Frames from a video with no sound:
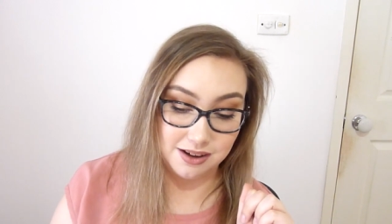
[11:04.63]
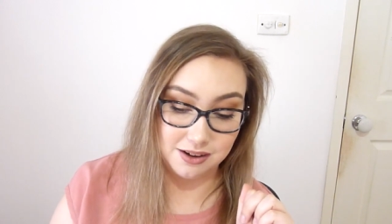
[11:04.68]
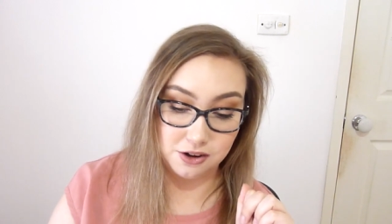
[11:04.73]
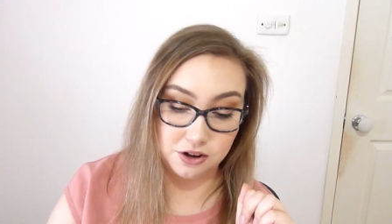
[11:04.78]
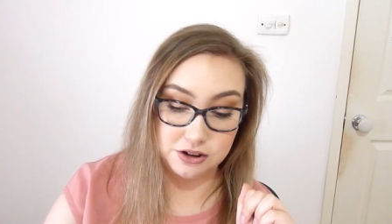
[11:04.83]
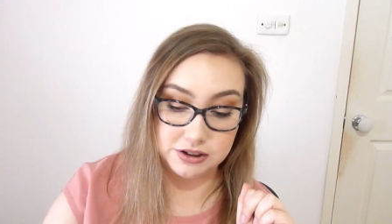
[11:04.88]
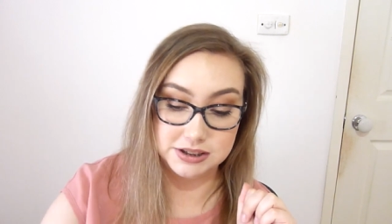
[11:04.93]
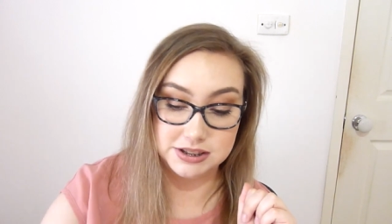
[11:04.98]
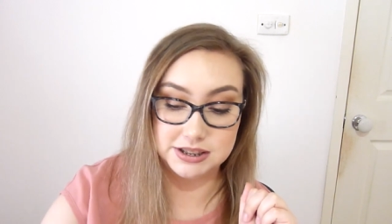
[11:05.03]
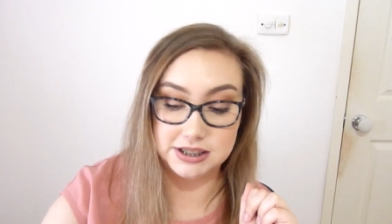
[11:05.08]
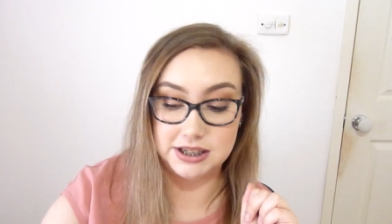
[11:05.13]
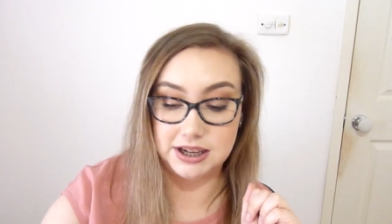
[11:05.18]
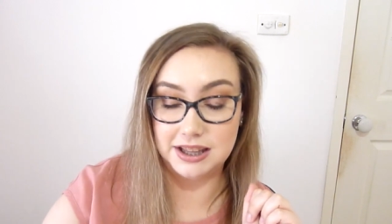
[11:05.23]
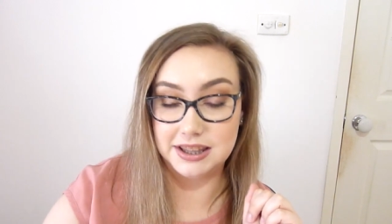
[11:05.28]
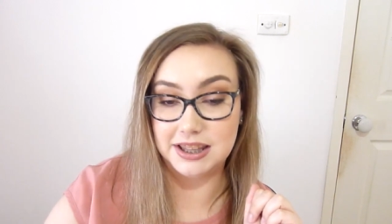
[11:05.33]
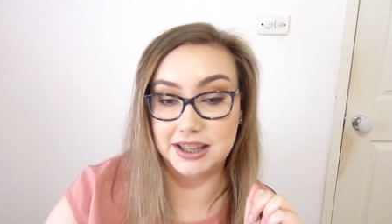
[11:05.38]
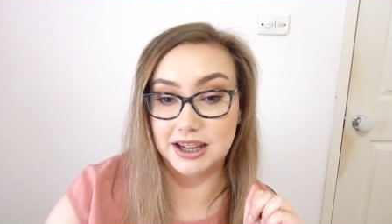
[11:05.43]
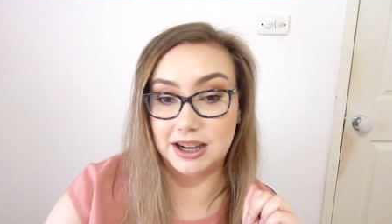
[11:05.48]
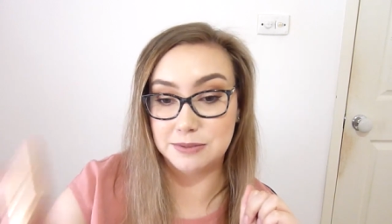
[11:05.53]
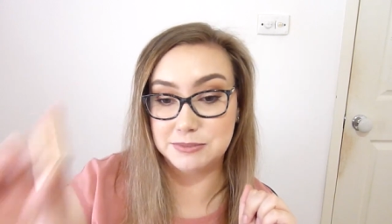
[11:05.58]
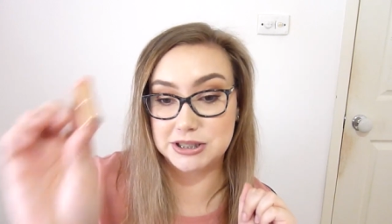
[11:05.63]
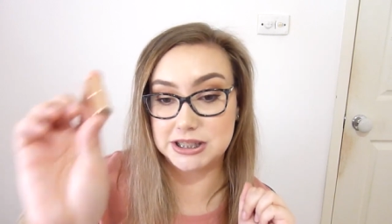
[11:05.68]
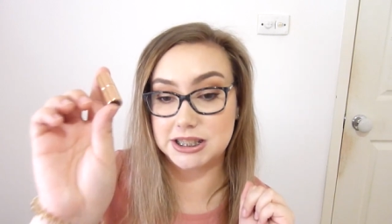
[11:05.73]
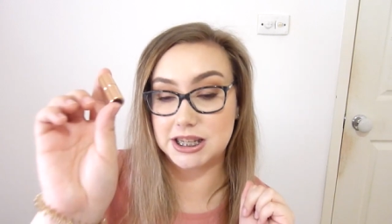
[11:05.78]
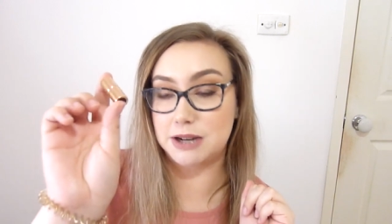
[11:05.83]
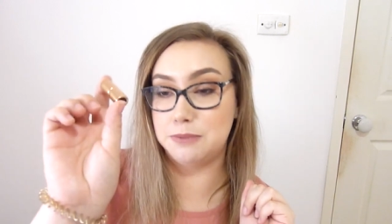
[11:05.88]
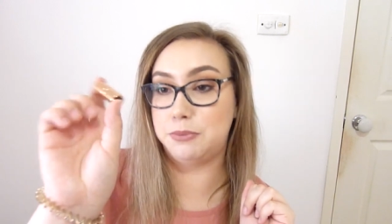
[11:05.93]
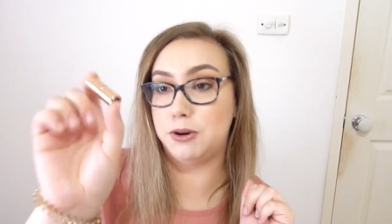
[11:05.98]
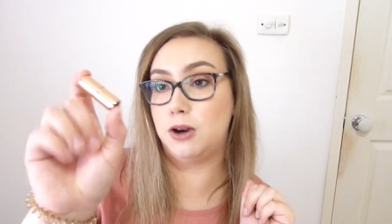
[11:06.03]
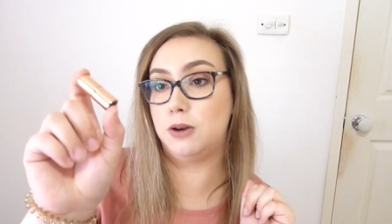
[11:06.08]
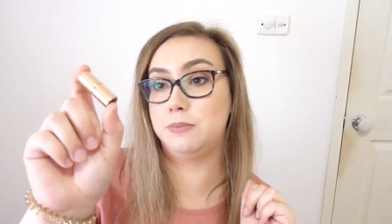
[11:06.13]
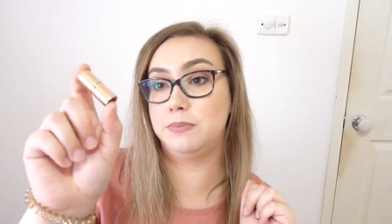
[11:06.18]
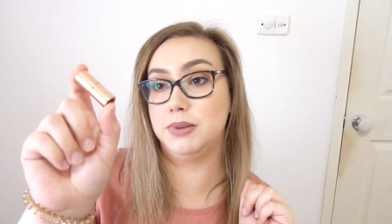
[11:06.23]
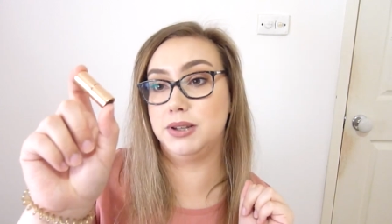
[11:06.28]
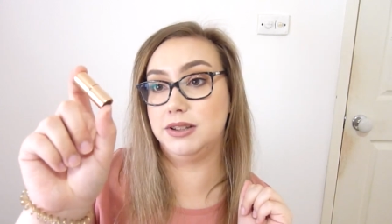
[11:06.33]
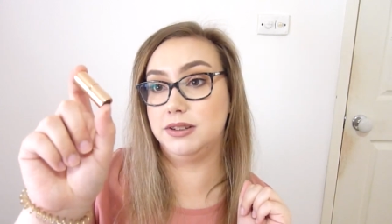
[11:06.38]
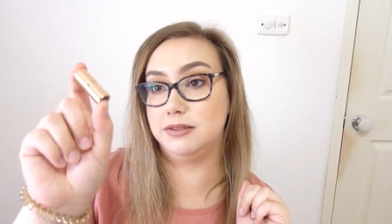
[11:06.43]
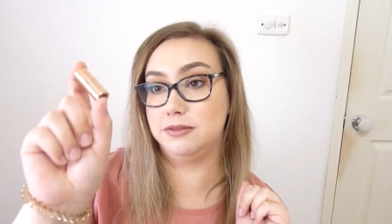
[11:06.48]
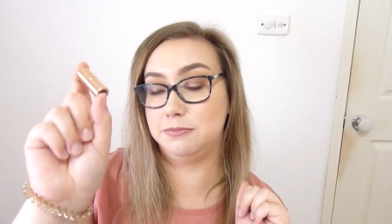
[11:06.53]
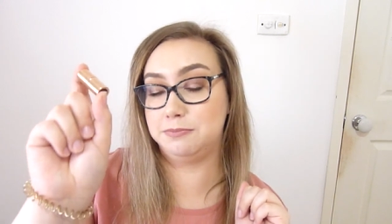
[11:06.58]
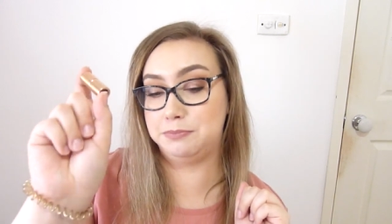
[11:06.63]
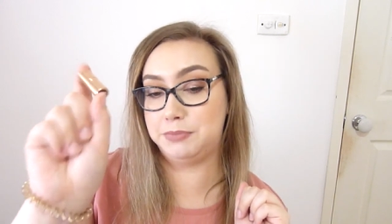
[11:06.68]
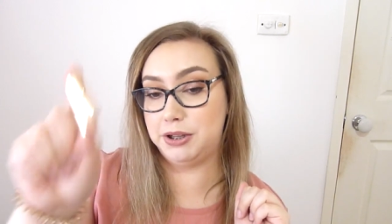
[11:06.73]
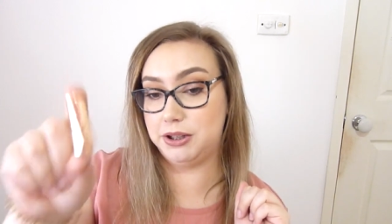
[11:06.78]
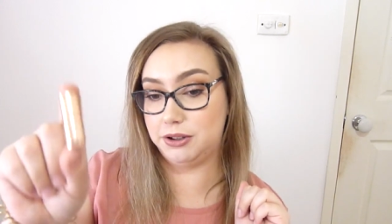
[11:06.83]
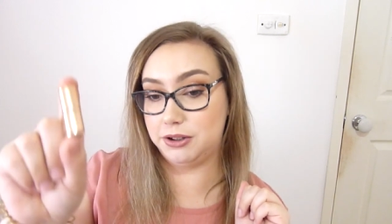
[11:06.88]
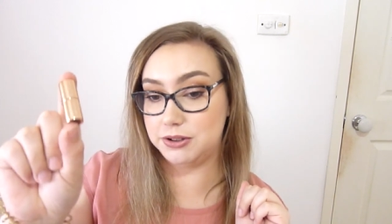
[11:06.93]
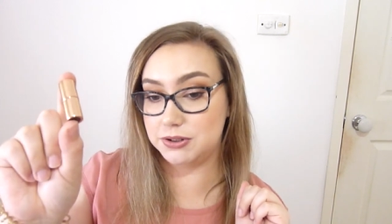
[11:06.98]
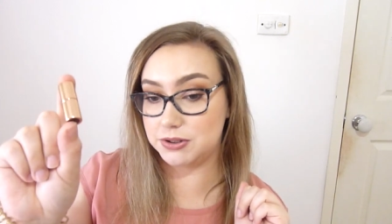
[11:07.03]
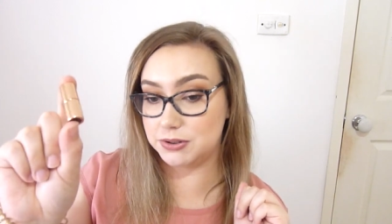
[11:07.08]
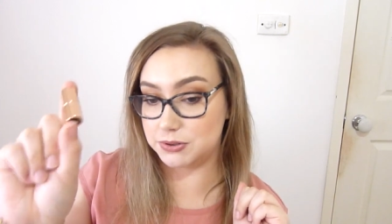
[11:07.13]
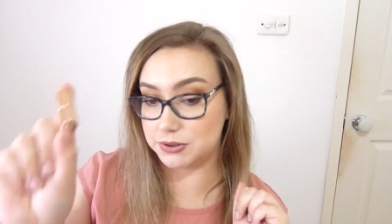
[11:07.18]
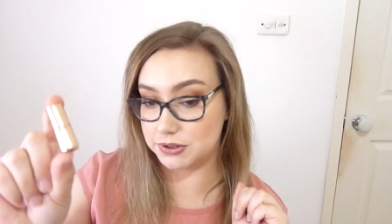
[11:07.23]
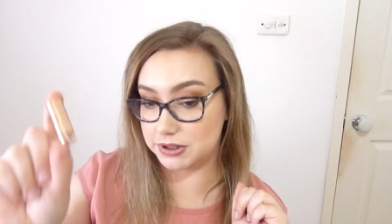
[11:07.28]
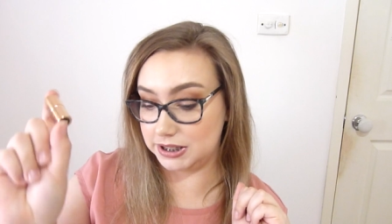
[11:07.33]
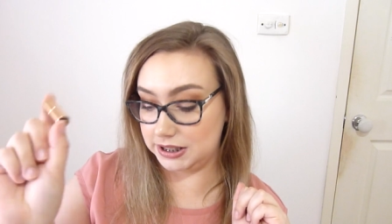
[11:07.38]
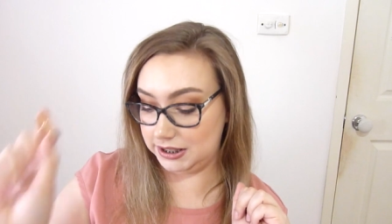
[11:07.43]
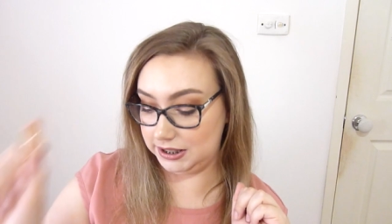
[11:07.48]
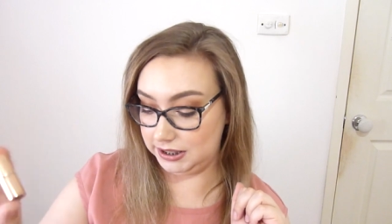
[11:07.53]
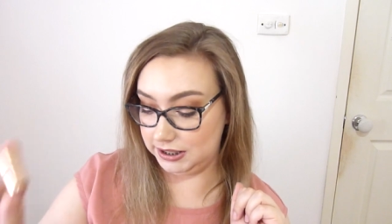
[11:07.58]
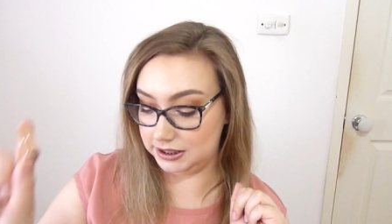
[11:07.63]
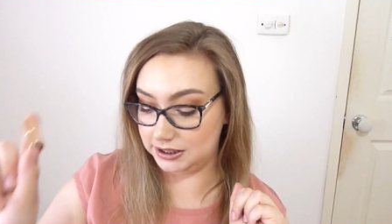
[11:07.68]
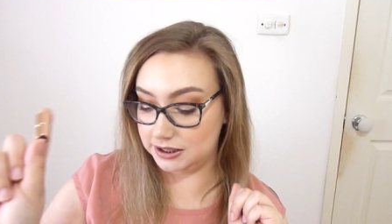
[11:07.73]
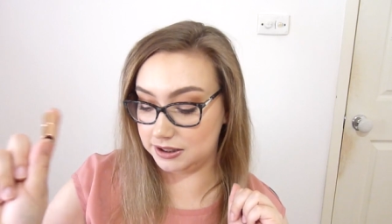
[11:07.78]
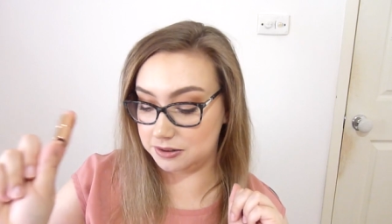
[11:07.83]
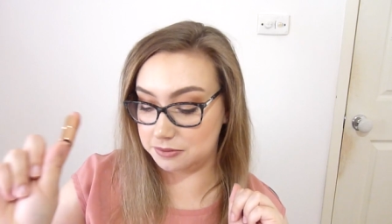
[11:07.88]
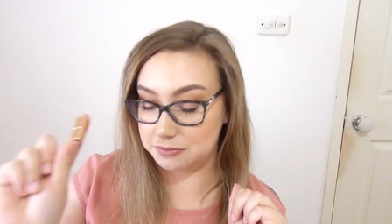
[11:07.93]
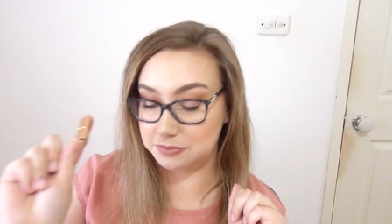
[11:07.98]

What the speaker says: Honestly, I think I'm just going to pop Pillow Talk in